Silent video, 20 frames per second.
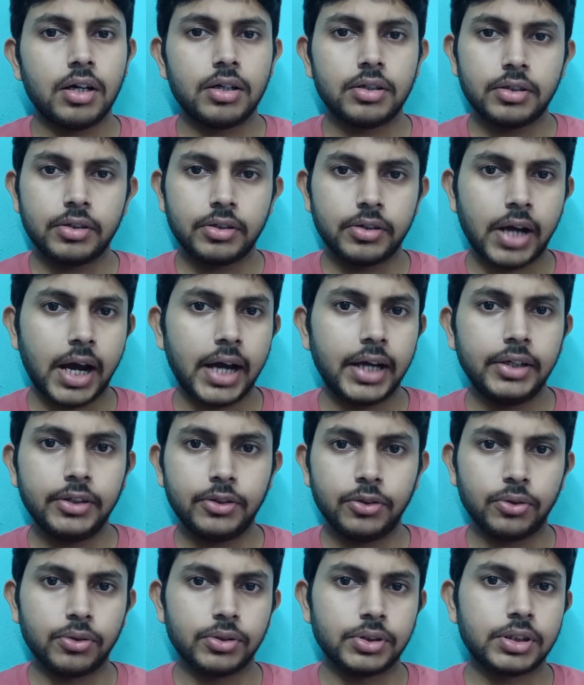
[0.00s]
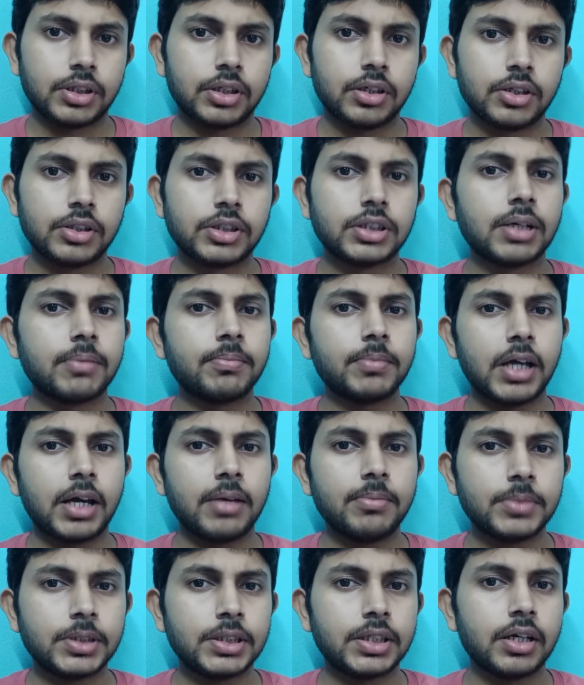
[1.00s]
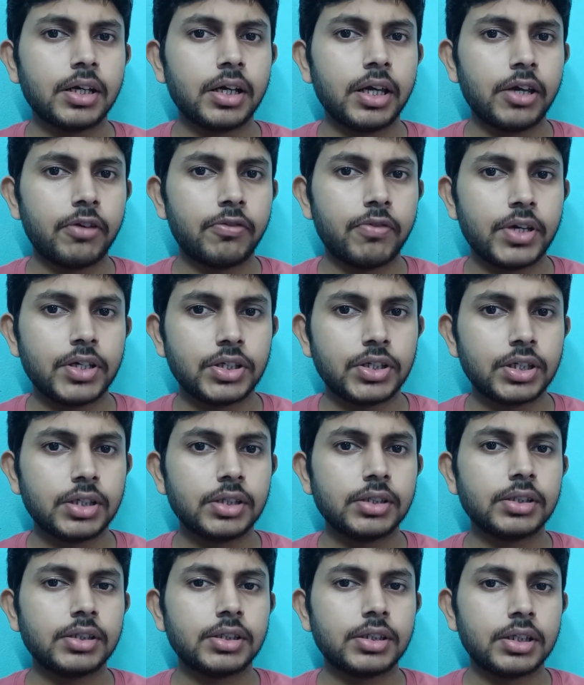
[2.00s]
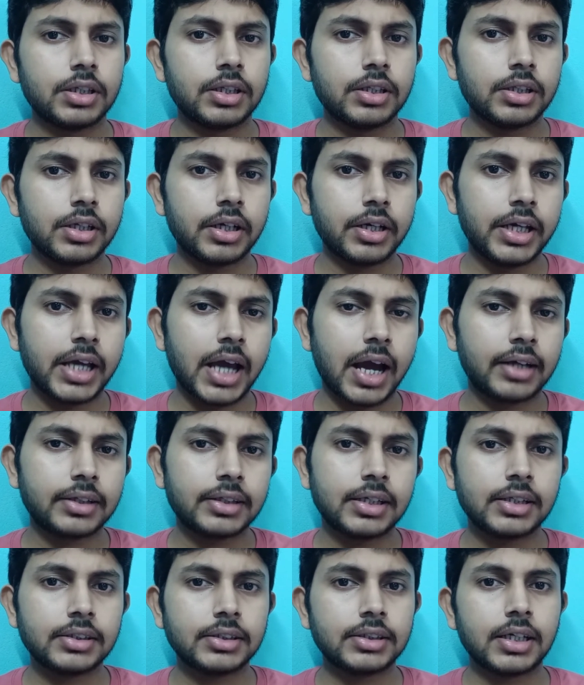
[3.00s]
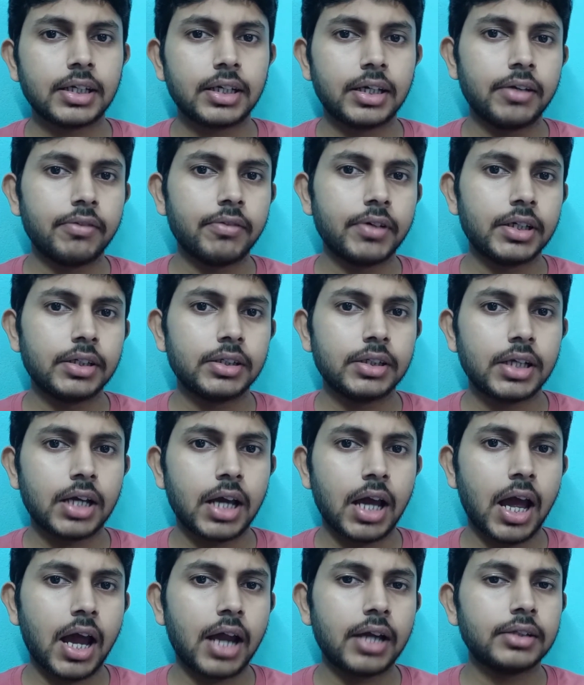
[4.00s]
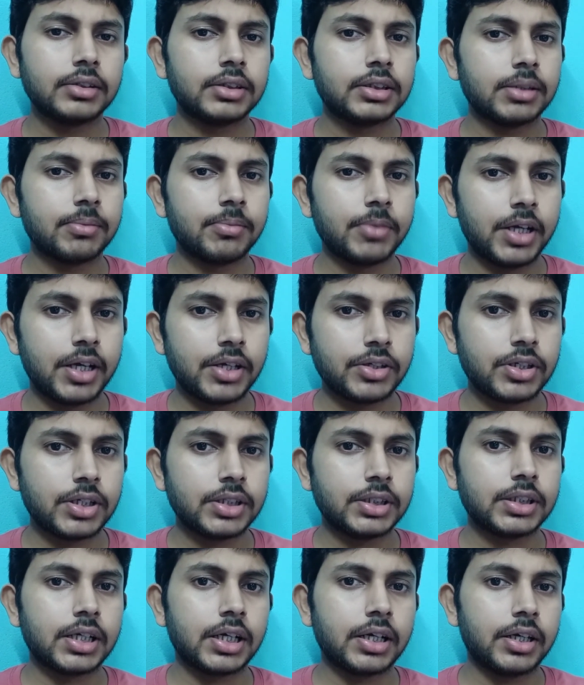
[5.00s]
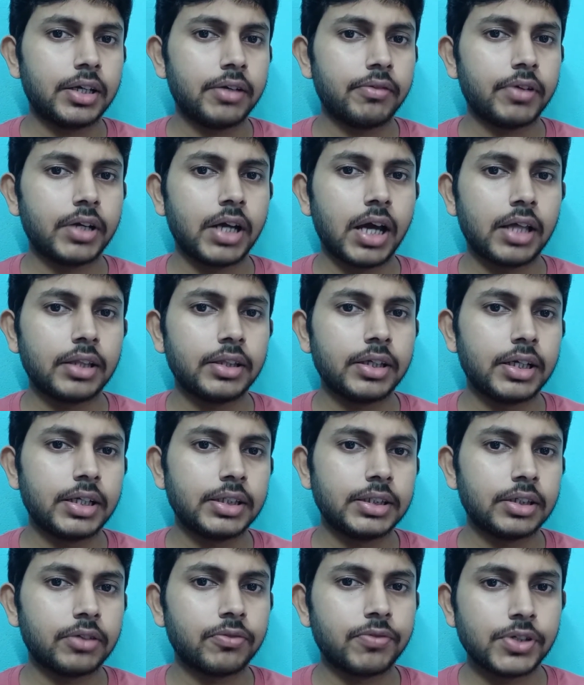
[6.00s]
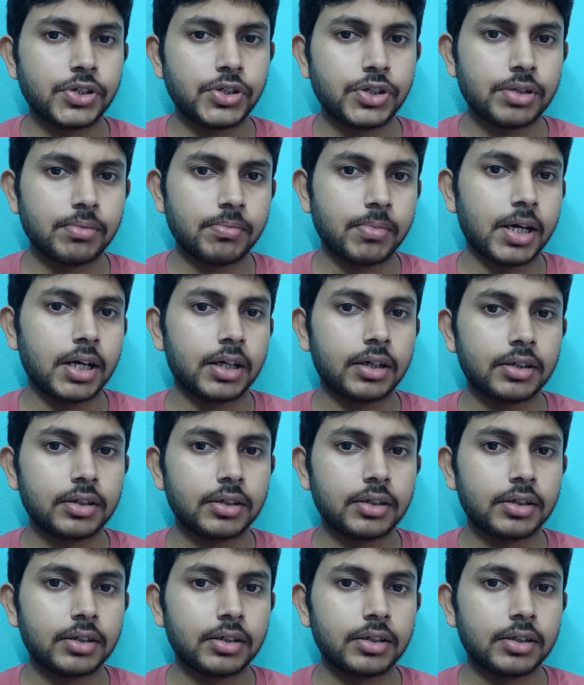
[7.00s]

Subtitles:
write those. Sometimes the equations, the reactants are given and some reagents are given and there is a question mark.